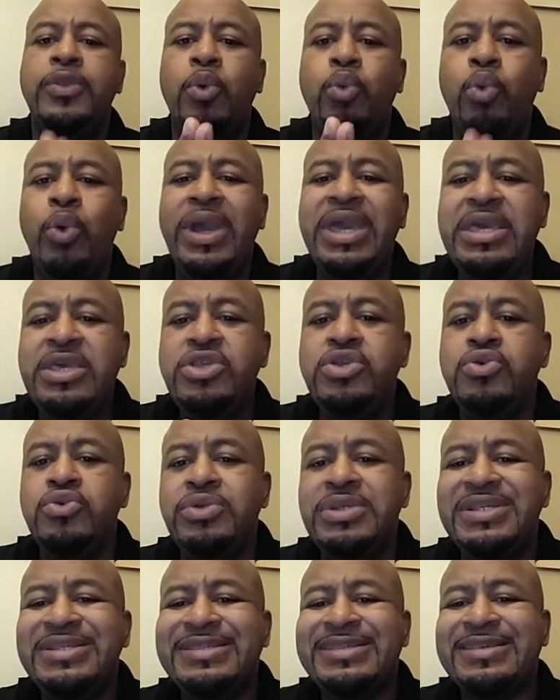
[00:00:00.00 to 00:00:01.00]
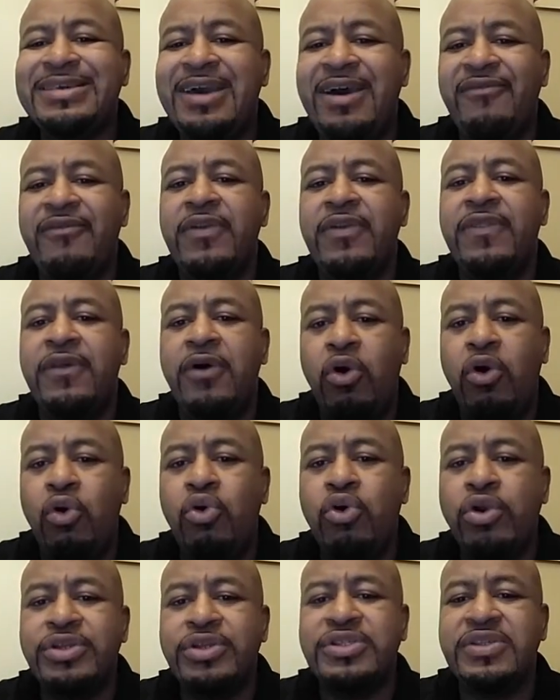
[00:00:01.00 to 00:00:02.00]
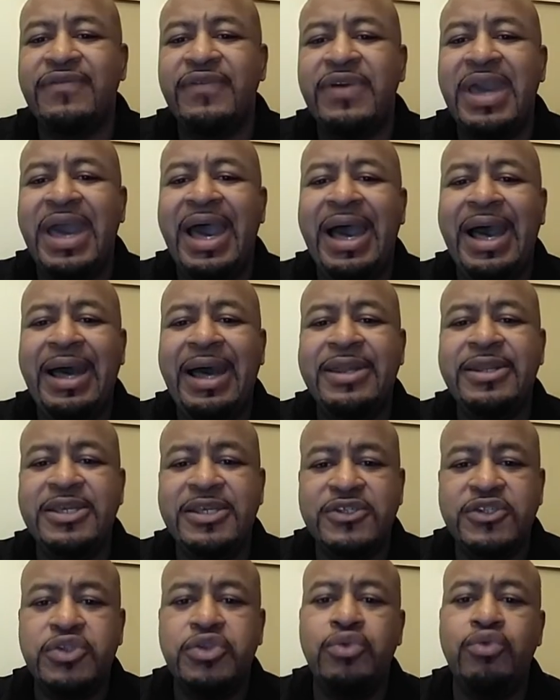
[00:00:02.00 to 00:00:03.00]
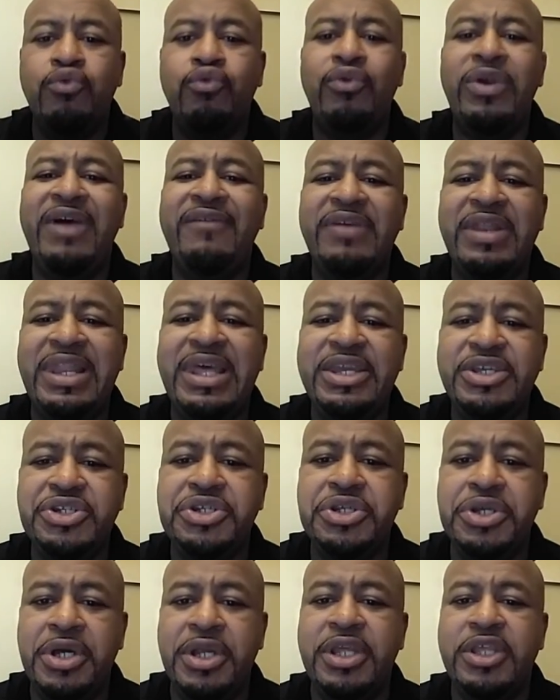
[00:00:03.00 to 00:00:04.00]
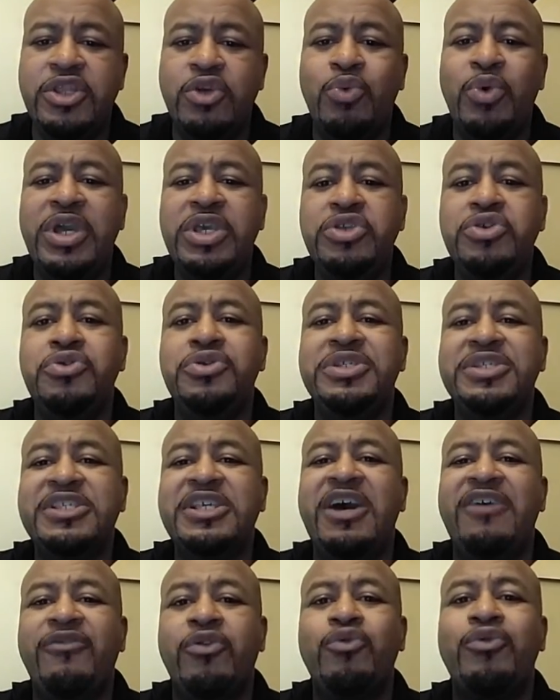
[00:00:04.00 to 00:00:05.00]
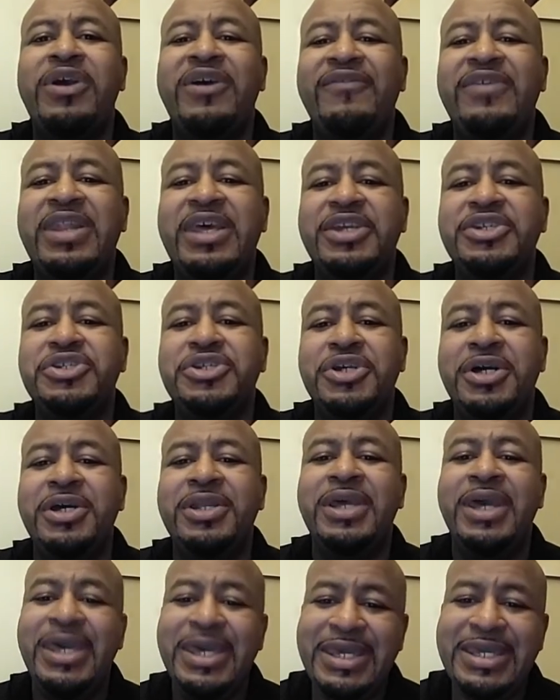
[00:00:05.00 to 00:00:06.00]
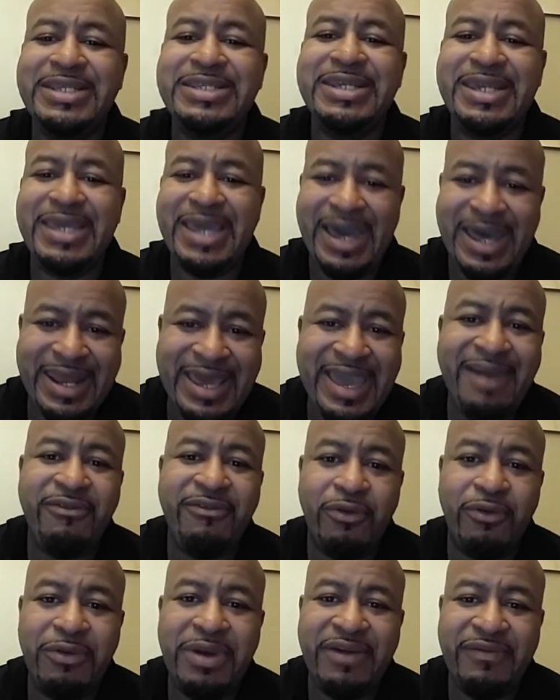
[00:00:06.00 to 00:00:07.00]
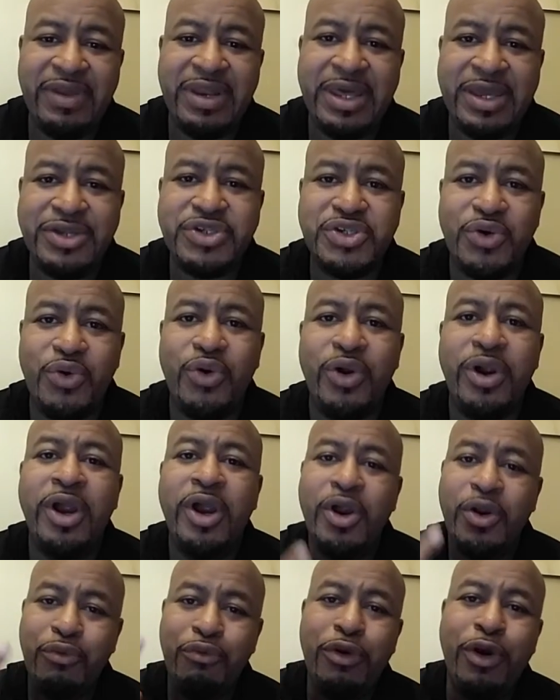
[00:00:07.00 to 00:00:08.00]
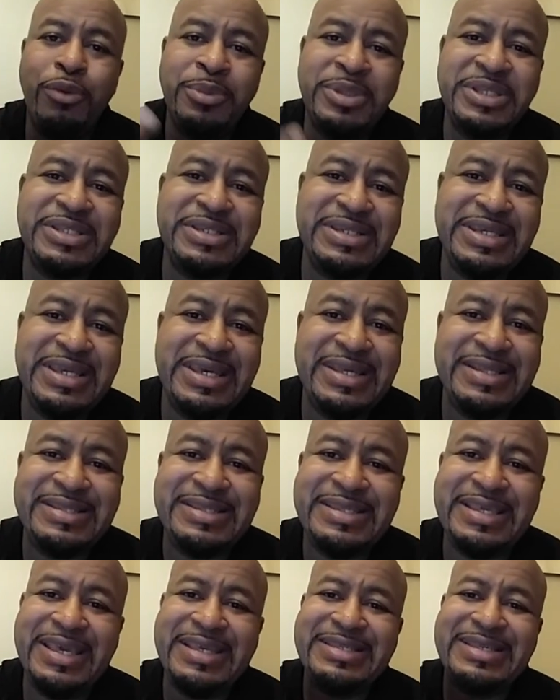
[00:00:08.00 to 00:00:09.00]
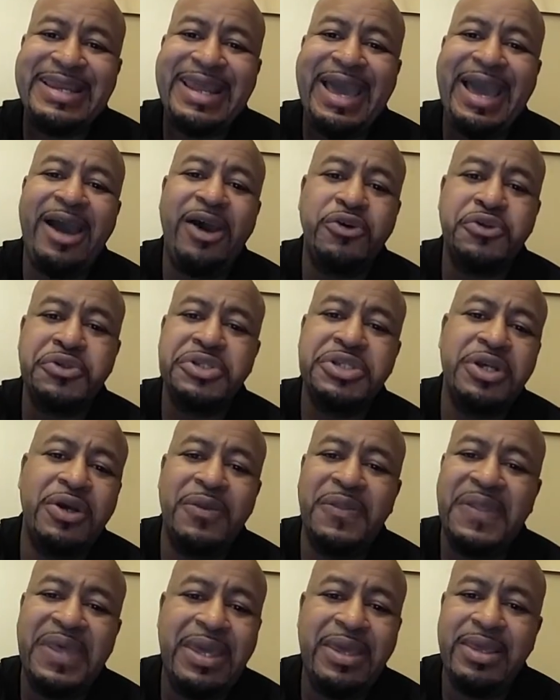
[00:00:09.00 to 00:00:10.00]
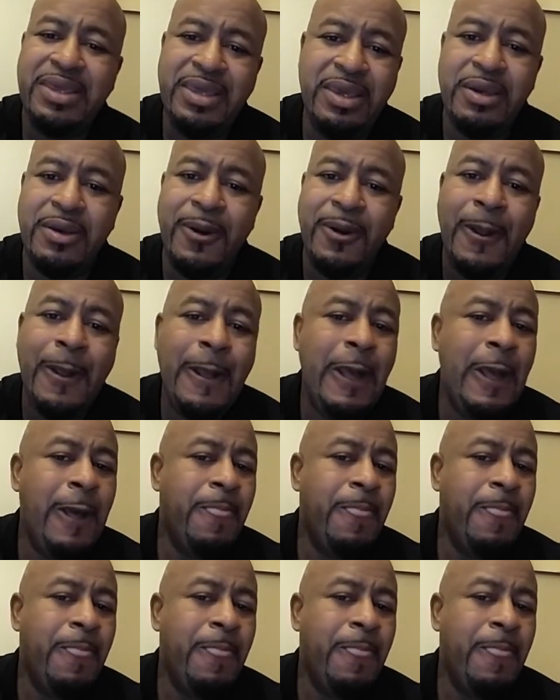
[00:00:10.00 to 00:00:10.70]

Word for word: The way you discover the orders of God is through revelation. And the way you discover revelation is you got to have a revelator. Romans 10 says, And how shall they hear?